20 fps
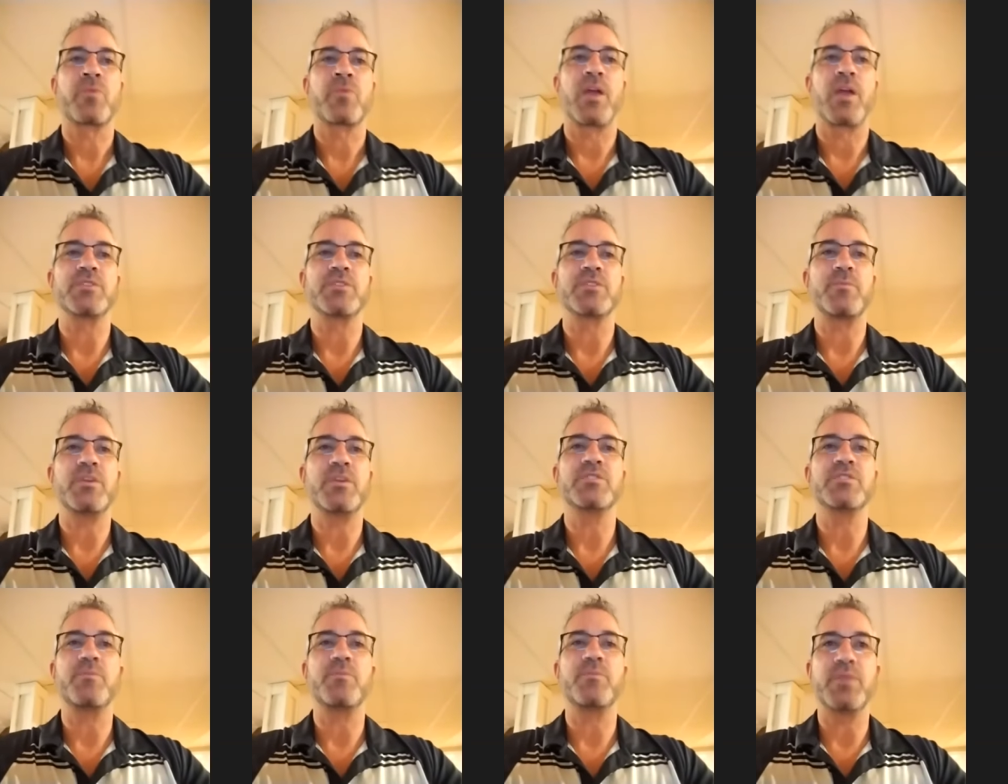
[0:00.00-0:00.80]
as a
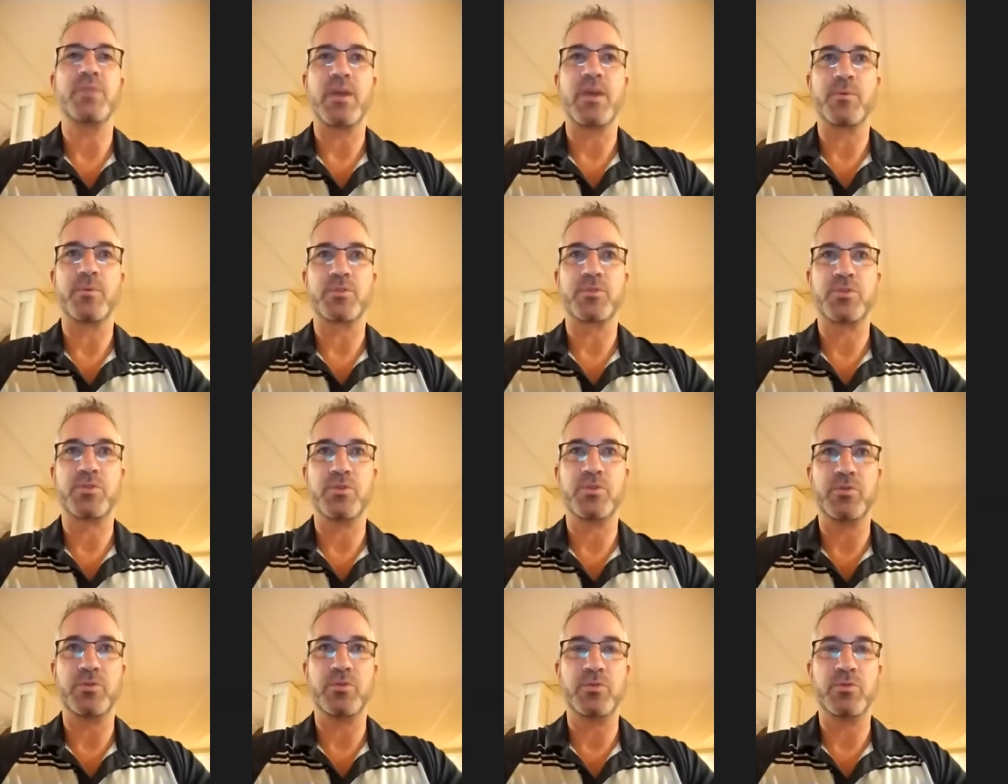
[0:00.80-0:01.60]
means of being able
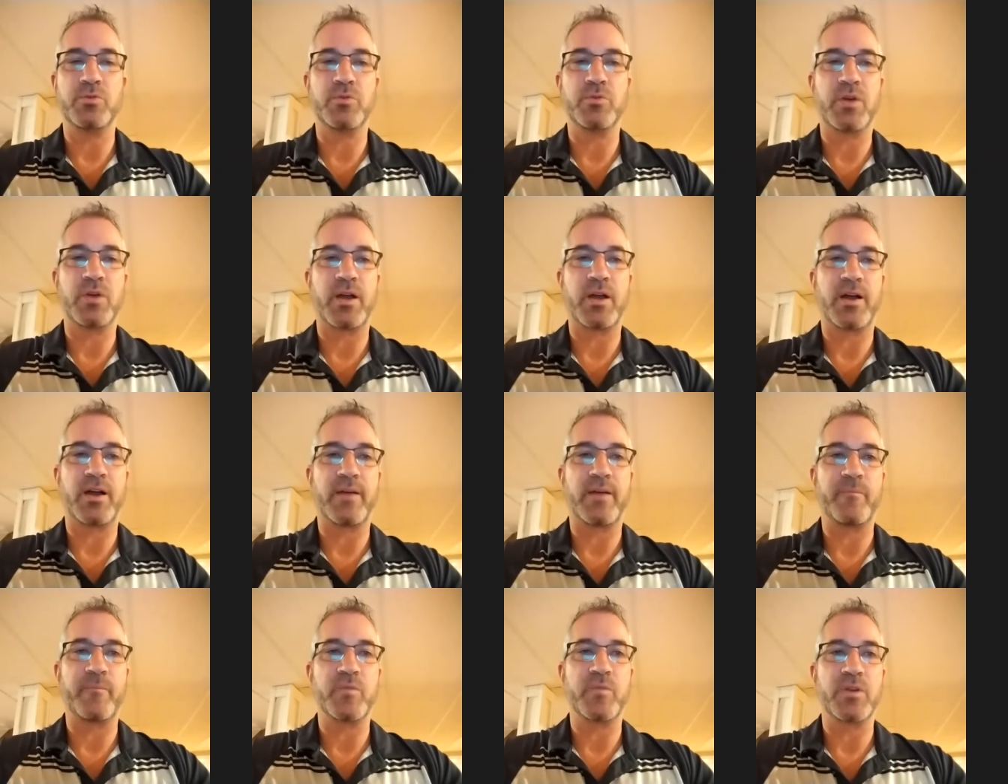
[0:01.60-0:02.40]
to
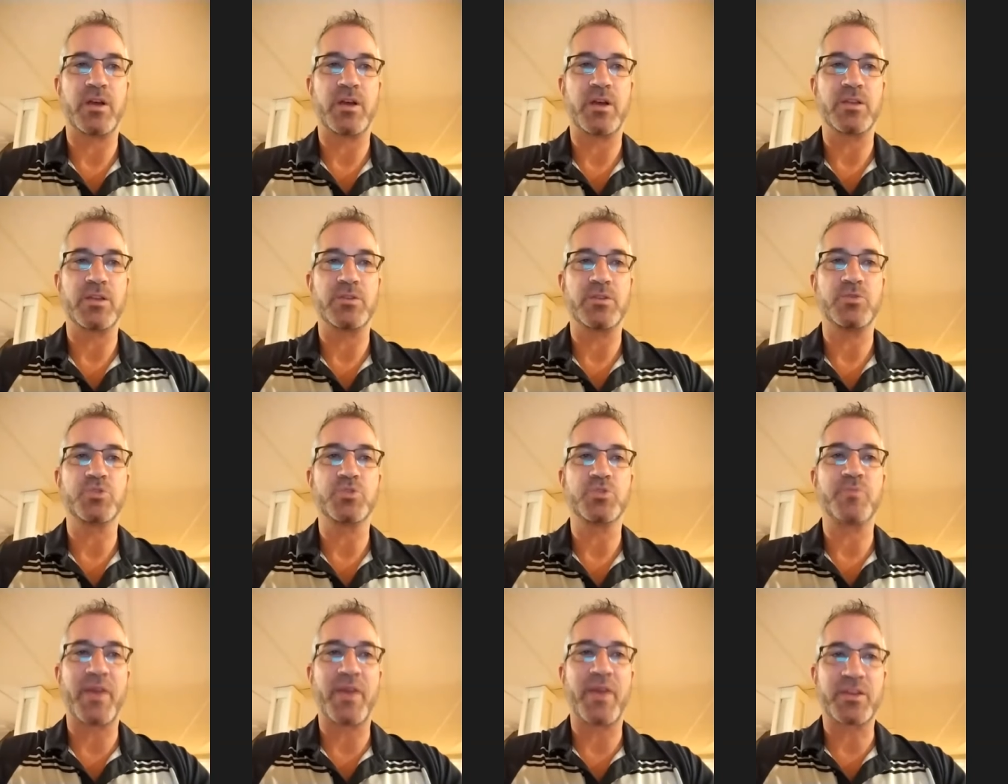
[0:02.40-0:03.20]
um, uh, do
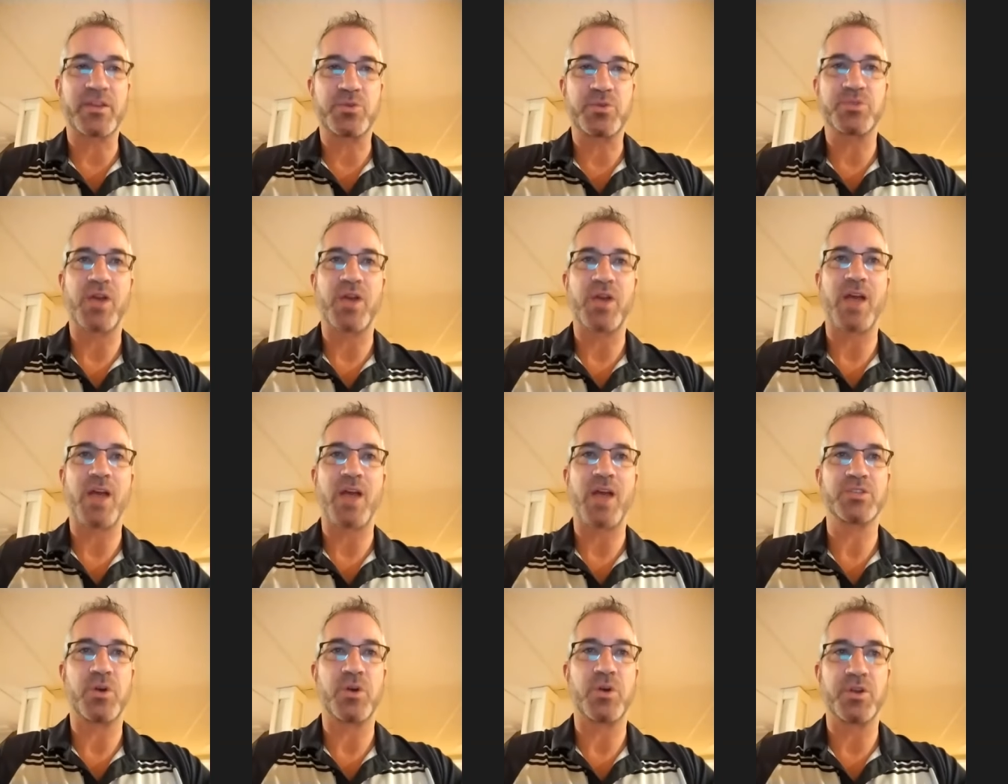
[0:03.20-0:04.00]
some
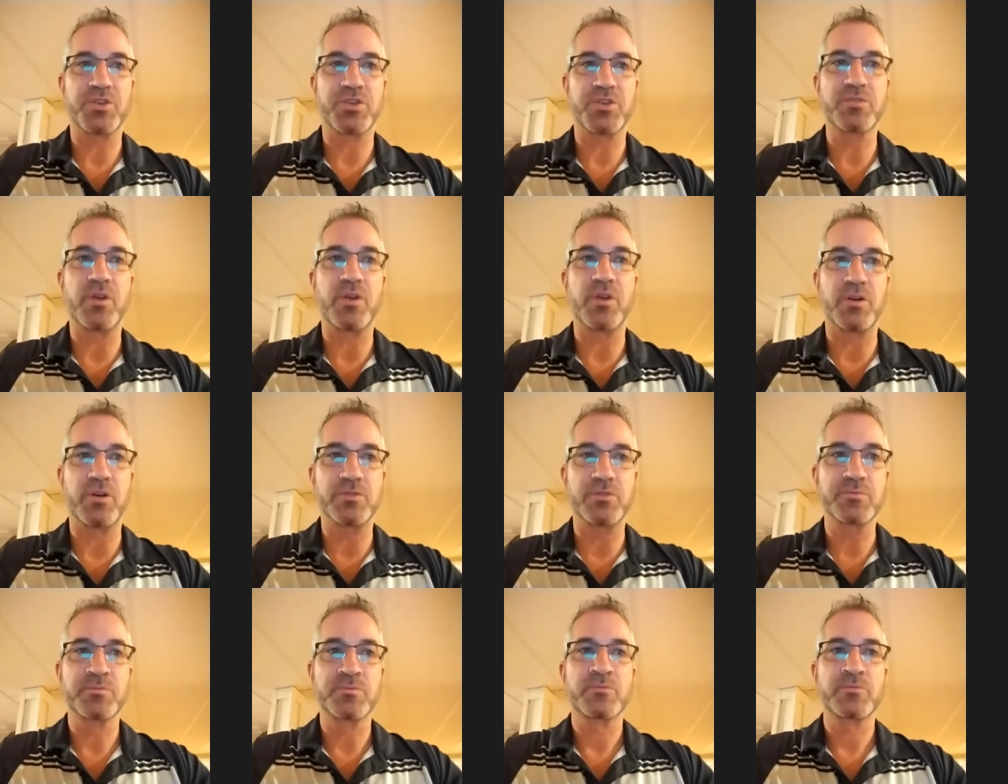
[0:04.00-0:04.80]
exercises on your
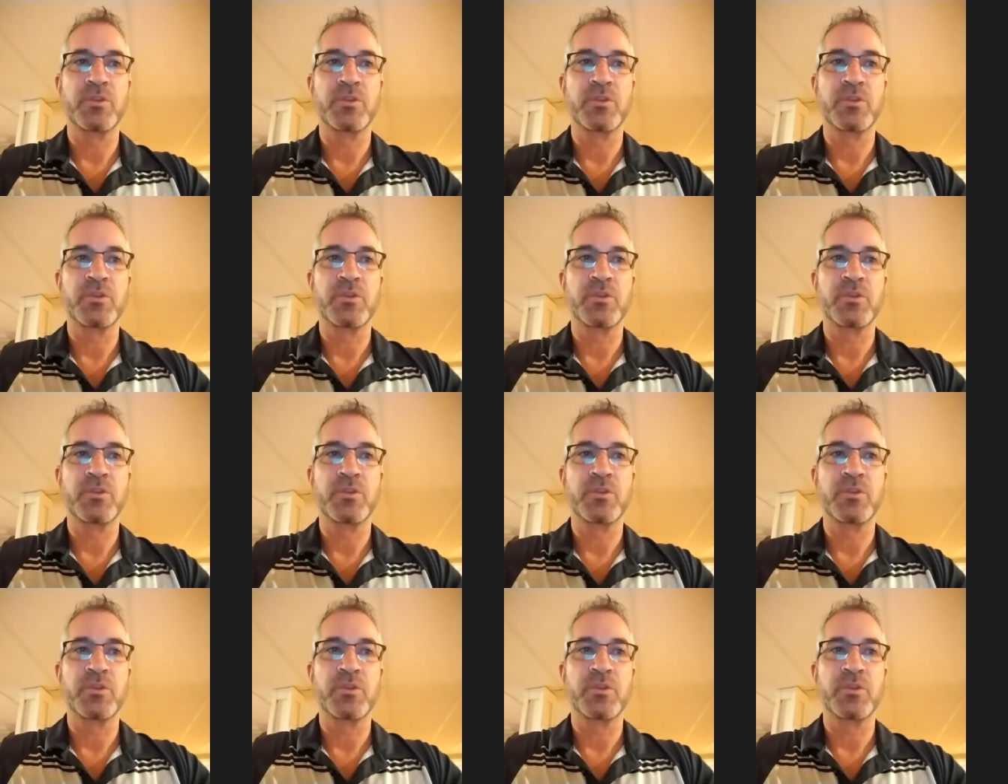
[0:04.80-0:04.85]
own.